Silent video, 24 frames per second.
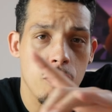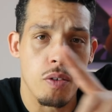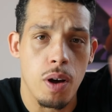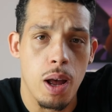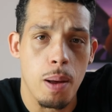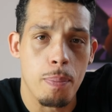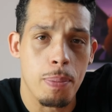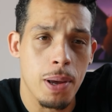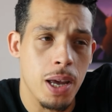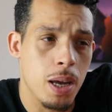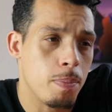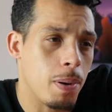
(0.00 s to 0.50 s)
via
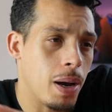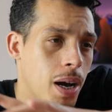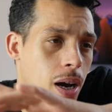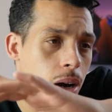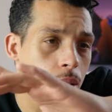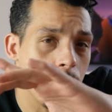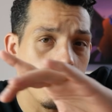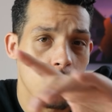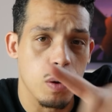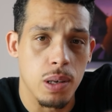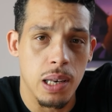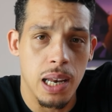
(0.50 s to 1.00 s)

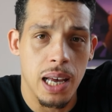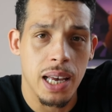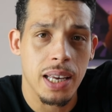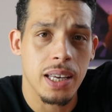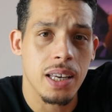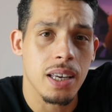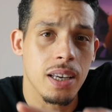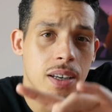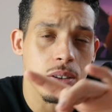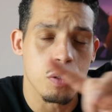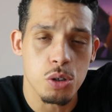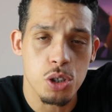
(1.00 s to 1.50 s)
PayPal or
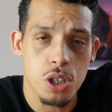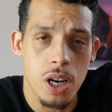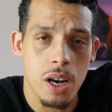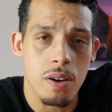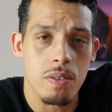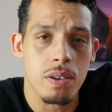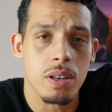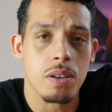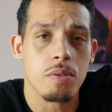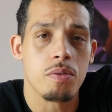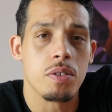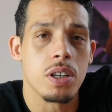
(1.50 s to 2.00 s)
liking or
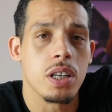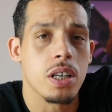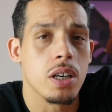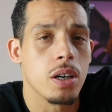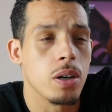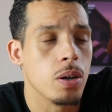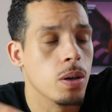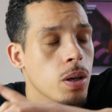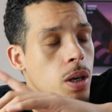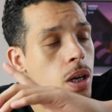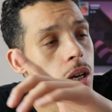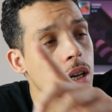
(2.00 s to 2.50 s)
sharing the
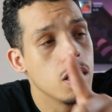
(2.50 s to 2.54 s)
video.